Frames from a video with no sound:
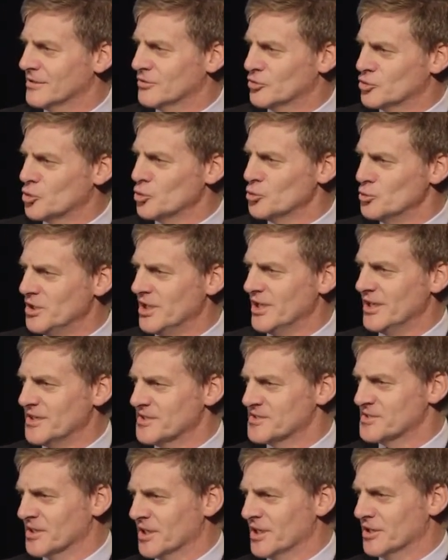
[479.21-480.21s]
2
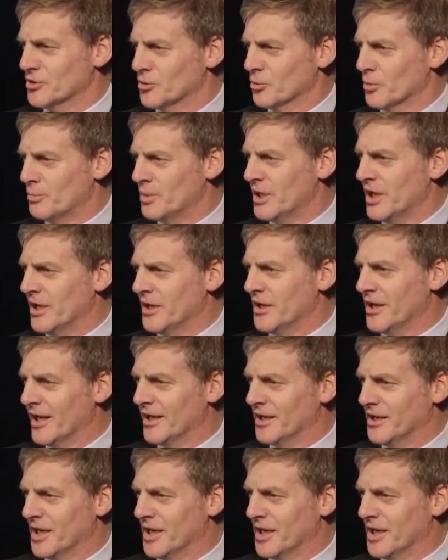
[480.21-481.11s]
years to get the repair done